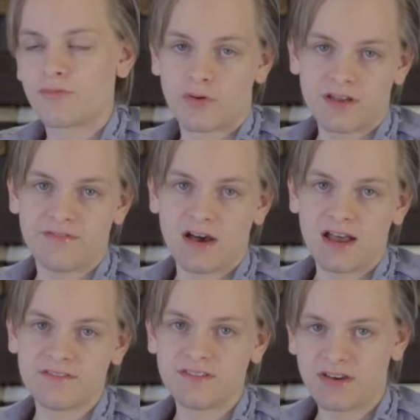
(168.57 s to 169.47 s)

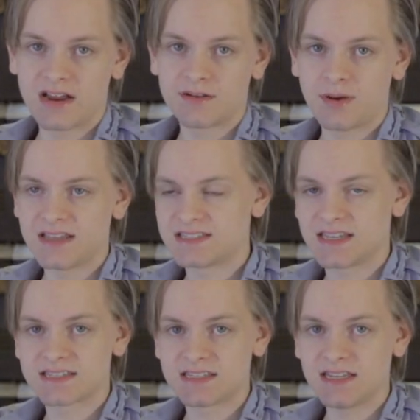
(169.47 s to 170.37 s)
45 divided by
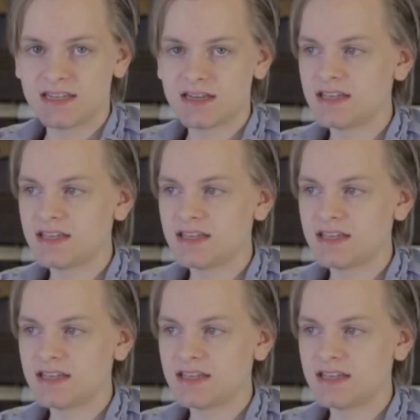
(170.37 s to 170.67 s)
16